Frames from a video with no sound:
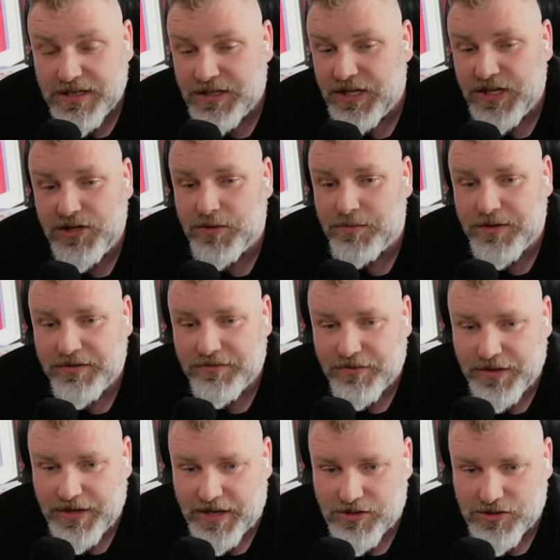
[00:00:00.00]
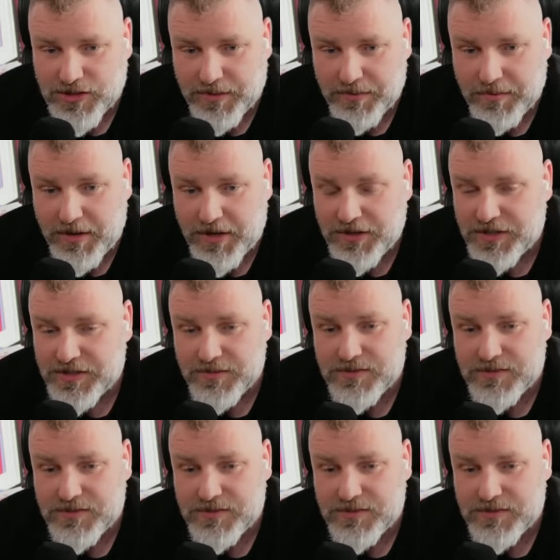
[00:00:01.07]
Neil, you're being very harsh on Emi Martinez.